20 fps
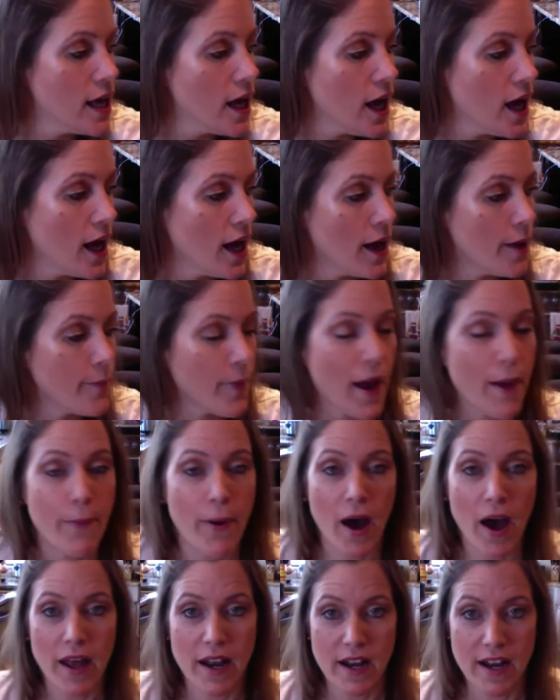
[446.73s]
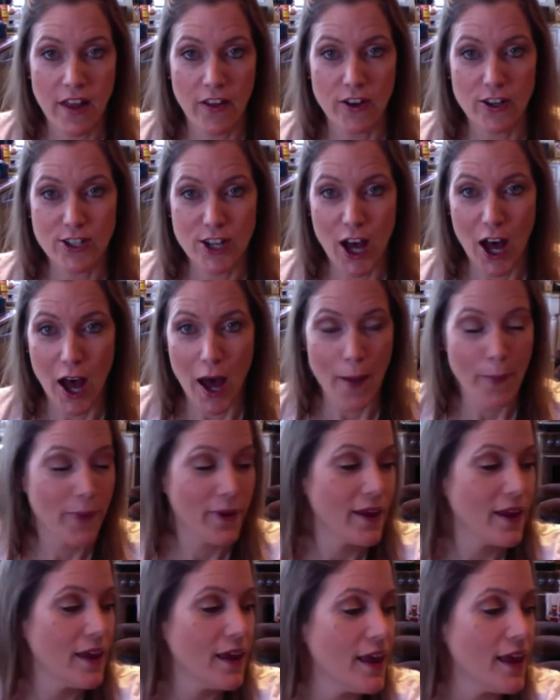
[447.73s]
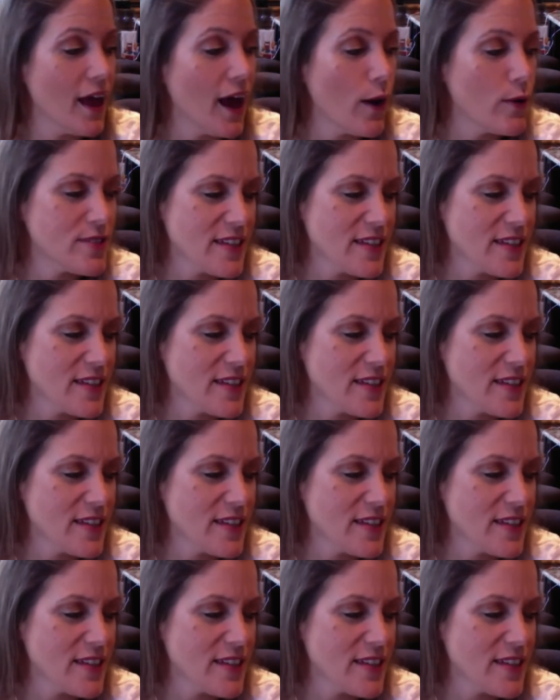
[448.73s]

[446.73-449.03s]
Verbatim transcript: Um, I bought another top. I